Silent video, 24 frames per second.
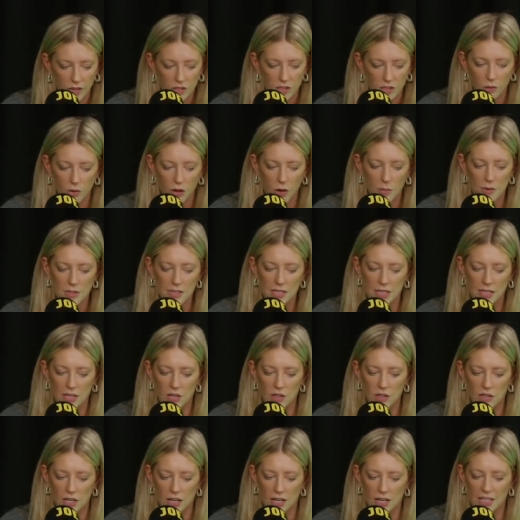So I would say
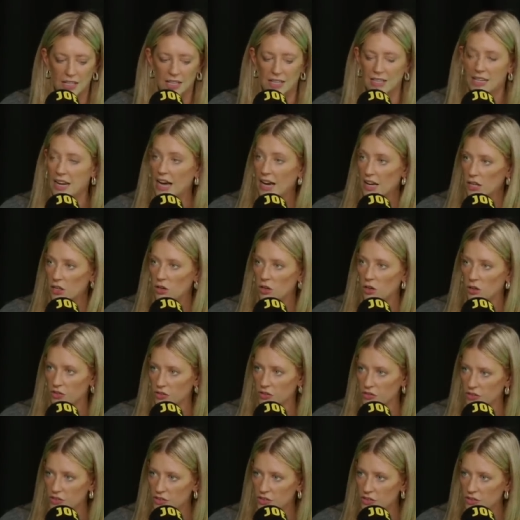those are like your Nat
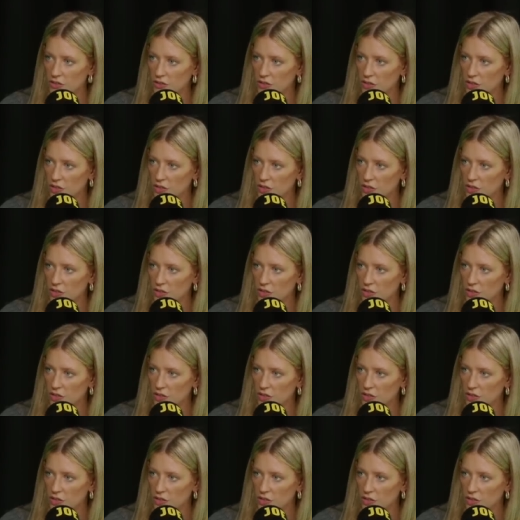Cons.